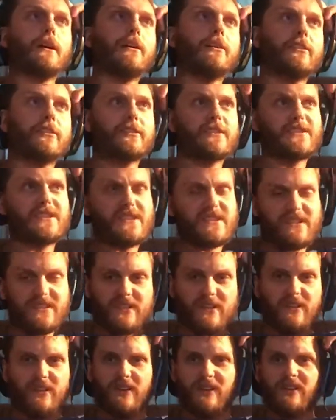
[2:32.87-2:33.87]
This is,
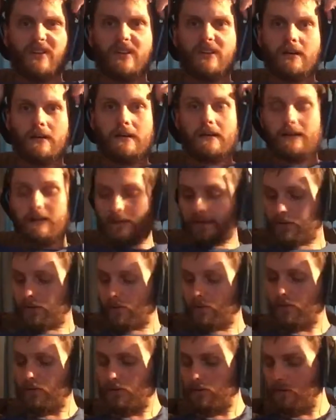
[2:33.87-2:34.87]
I
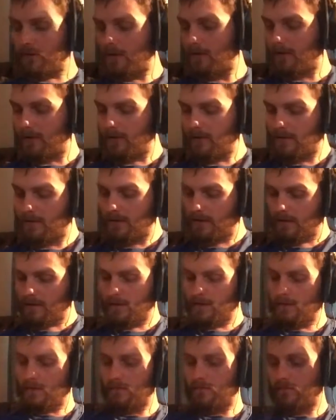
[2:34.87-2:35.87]
know,
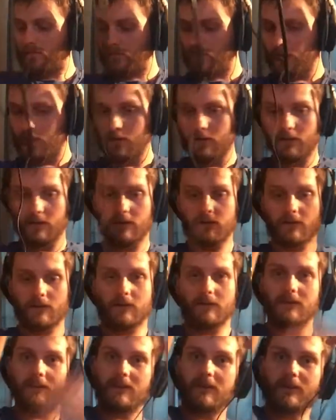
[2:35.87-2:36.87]

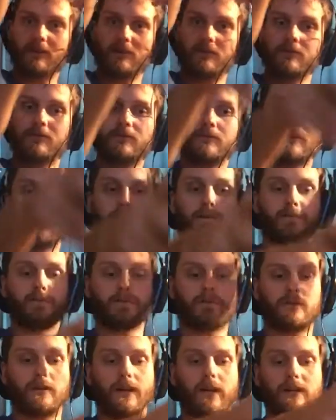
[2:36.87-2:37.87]
a day or two
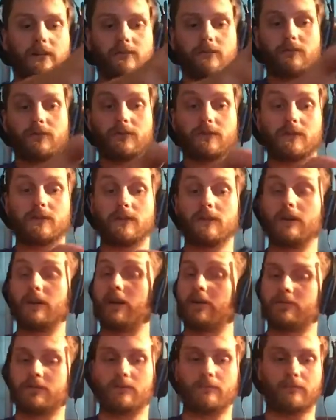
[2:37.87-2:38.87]
after, actually it's a day
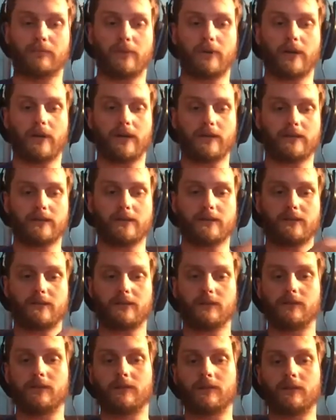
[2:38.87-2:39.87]
after practice,
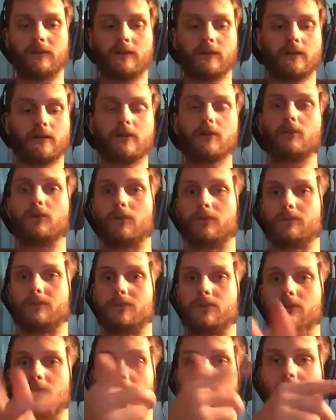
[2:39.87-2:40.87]
the clips
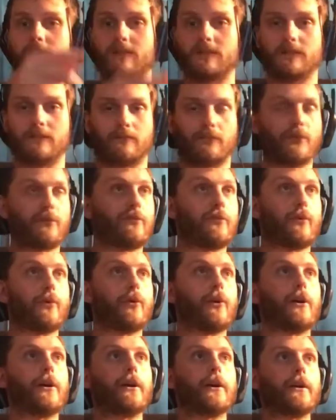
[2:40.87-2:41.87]
you guys seen
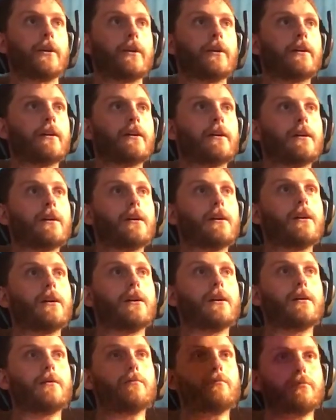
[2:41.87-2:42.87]
beforehand,
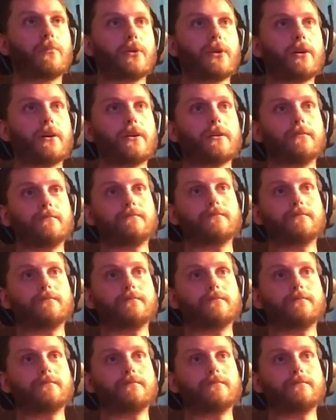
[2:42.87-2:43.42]
but